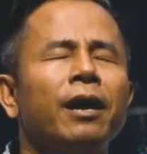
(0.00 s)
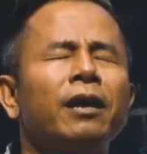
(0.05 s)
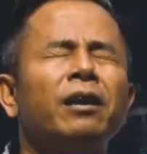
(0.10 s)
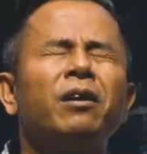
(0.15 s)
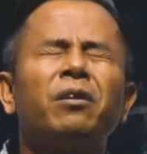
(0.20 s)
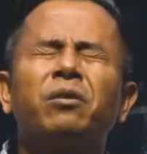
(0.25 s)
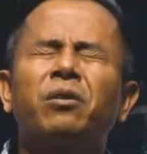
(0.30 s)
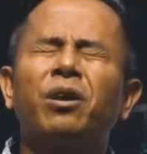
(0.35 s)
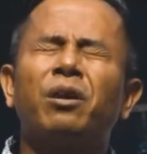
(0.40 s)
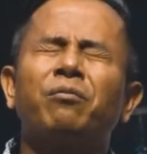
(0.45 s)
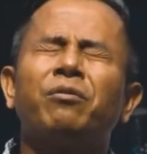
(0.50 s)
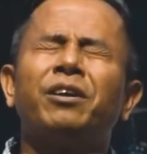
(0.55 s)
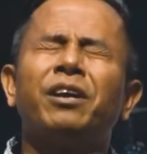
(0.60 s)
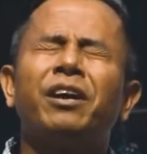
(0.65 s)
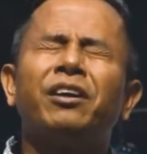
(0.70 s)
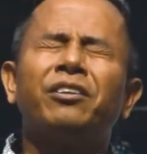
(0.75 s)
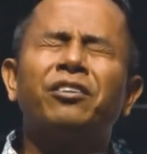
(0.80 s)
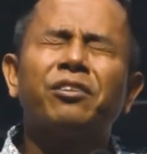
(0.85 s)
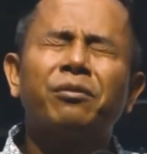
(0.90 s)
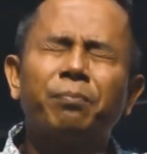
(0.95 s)
And Lord God, we
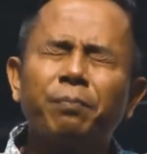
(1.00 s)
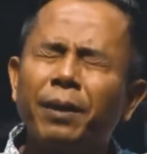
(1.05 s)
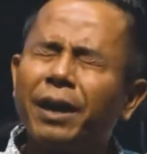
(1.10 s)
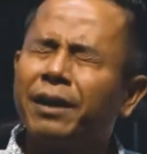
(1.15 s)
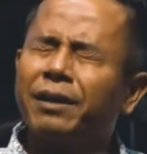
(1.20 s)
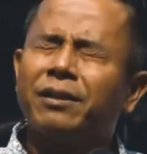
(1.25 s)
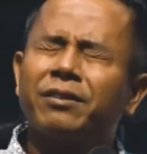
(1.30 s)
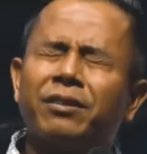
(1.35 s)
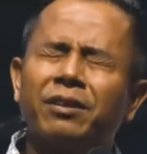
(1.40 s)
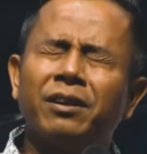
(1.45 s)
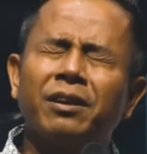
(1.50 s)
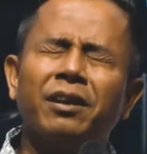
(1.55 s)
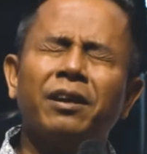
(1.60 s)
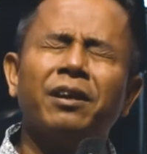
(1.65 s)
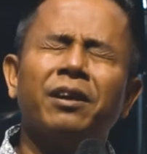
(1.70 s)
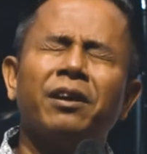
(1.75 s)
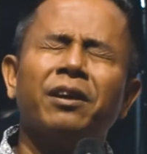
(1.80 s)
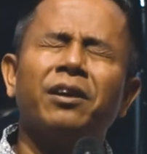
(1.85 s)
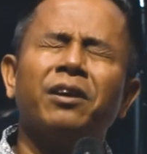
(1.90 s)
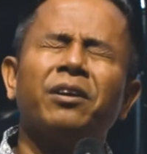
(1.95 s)
expect
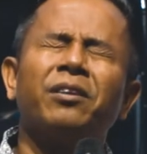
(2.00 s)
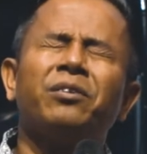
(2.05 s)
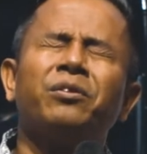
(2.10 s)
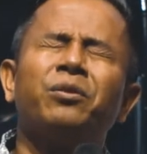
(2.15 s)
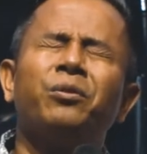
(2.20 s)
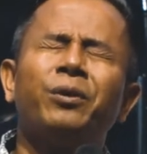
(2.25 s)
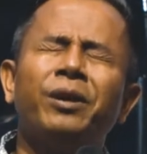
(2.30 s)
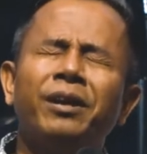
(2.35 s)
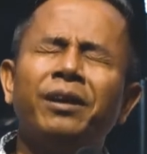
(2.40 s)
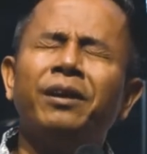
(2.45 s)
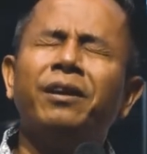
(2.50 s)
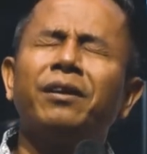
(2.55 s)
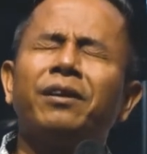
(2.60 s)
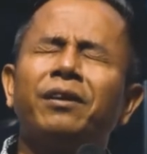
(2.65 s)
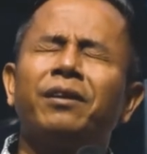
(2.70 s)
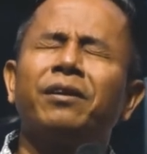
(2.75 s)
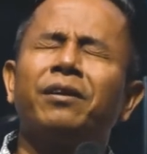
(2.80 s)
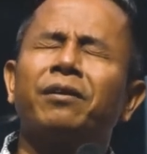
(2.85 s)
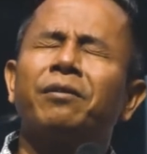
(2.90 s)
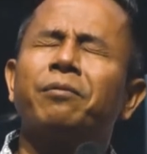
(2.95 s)
to hear